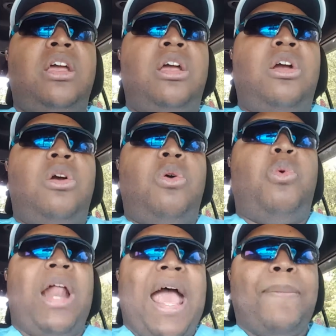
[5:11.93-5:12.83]
what
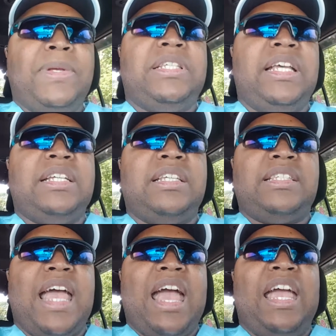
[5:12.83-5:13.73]
happens is that
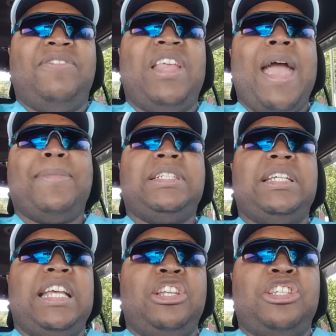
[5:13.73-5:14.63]
if damage in the
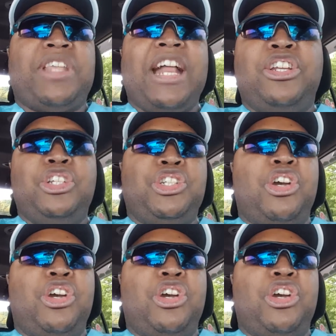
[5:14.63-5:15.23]
state of New Jersey,